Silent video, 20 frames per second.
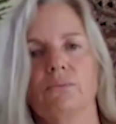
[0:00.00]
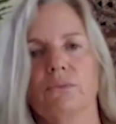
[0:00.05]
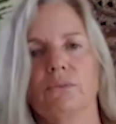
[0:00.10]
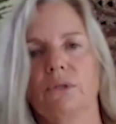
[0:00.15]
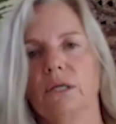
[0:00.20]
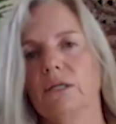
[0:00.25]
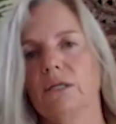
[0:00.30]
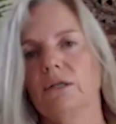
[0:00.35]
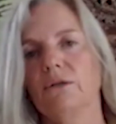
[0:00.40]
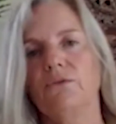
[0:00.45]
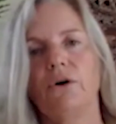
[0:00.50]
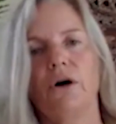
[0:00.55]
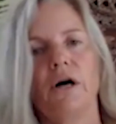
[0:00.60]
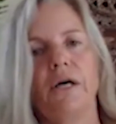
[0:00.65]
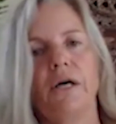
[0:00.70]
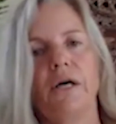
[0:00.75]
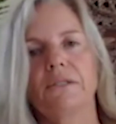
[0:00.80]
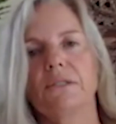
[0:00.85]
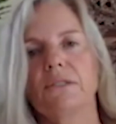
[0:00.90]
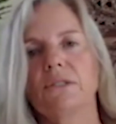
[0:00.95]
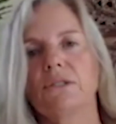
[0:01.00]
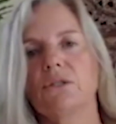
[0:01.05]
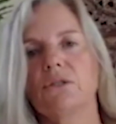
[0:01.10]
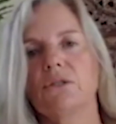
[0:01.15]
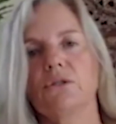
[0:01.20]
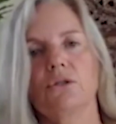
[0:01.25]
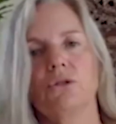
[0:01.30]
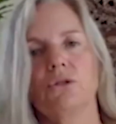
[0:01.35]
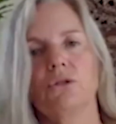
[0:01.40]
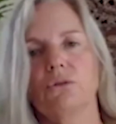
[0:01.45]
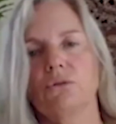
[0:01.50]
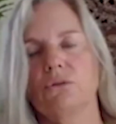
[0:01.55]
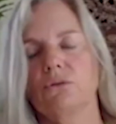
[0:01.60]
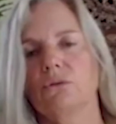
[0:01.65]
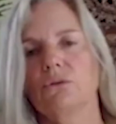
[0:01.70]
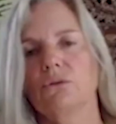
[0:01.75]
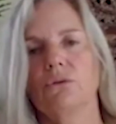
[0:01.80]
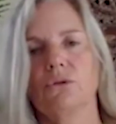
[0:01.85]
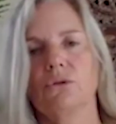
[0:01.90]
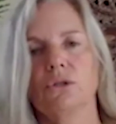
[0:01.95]
negative ions, to the
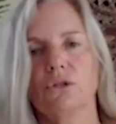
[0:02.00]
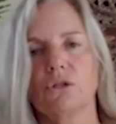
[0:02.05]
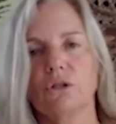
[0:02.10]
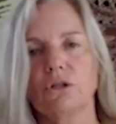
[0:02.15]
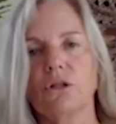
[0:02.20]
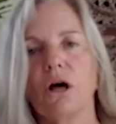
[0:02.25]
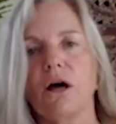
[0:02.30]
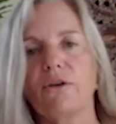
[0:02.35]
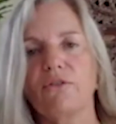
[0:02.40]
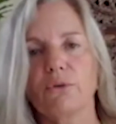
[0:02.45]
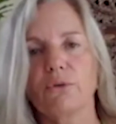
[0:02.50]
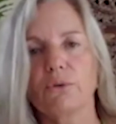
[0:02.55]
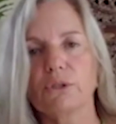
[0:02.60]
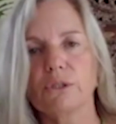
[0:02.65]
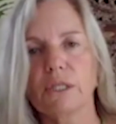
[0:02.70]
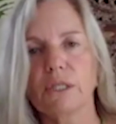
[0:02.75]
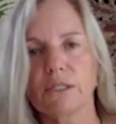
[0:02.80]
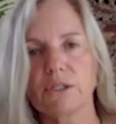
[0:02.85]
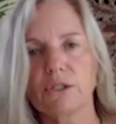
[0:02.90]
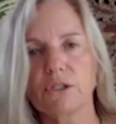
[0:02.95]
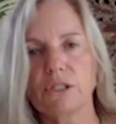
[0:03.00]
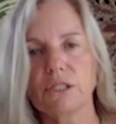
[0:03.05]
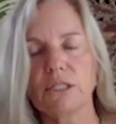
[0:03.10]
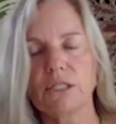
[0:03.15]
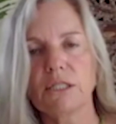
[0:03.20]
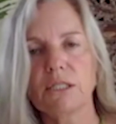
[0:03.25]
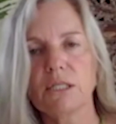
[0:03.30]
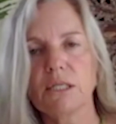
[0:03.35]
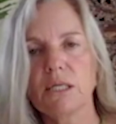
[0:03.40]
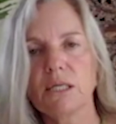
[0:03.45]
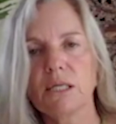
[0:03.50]
life force energy.